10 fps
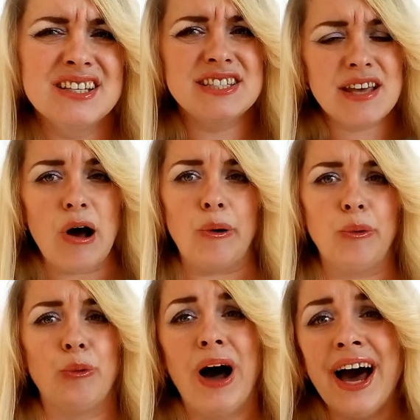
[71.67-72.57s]
So,
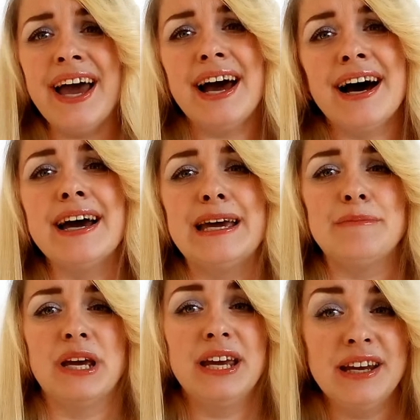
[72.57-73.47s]
why I
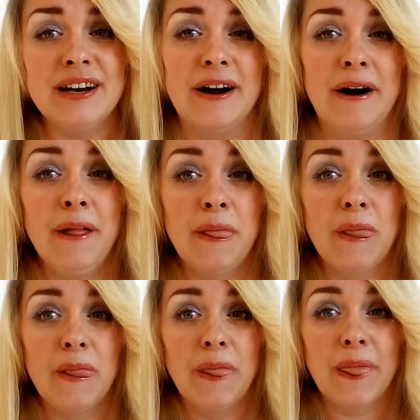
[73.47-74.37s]
am here?
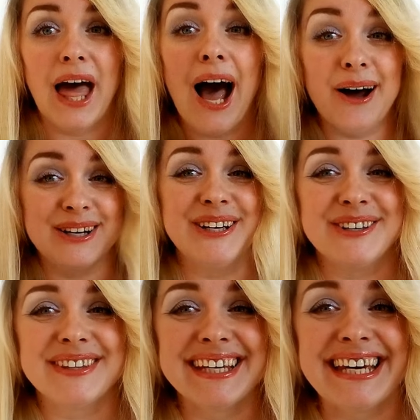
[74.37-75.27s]
How do
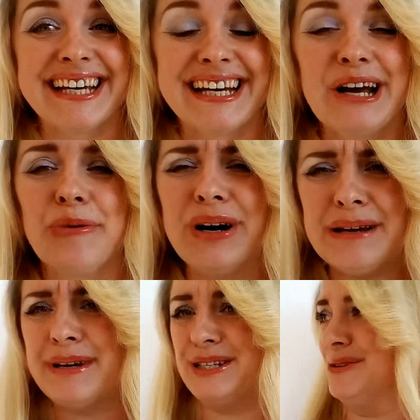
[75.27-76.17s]
you think? What
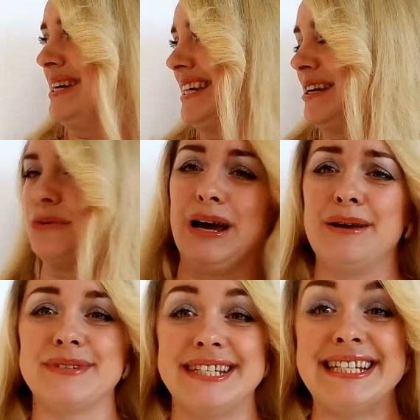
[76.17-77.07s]
am I doing here? Why
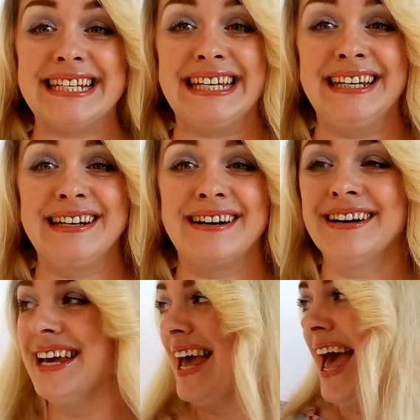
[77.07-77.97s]
am I sitting
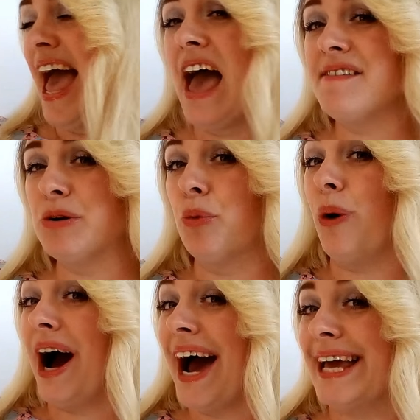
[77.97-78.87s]
here having
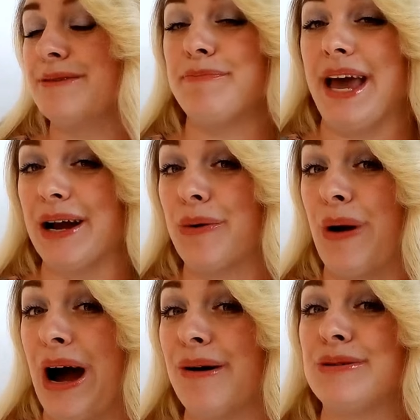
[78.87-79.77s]
white
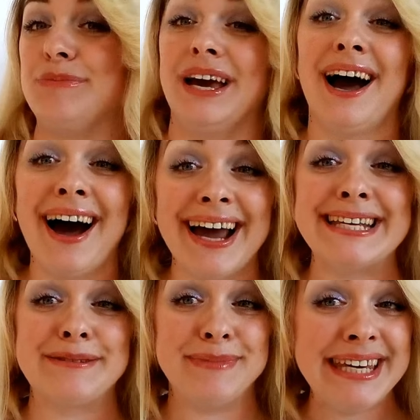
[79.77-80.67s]
background
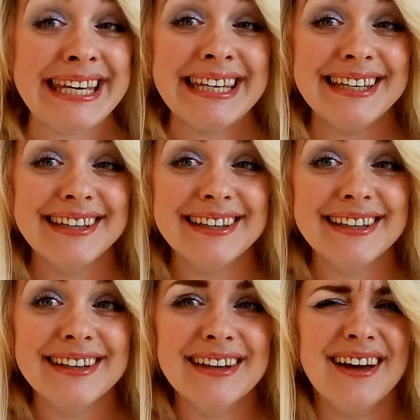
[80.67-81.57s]
behind me?
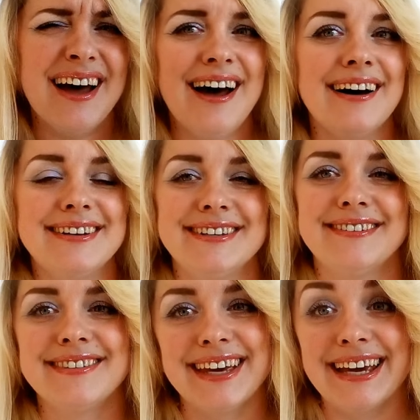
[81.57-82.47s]
How do
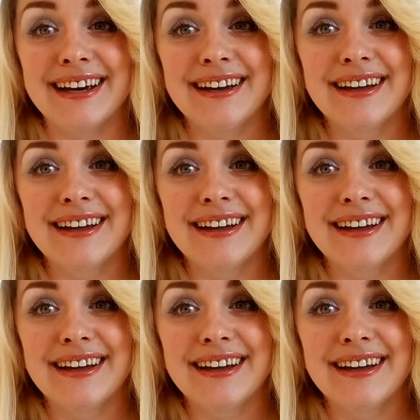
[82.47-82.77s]
you think?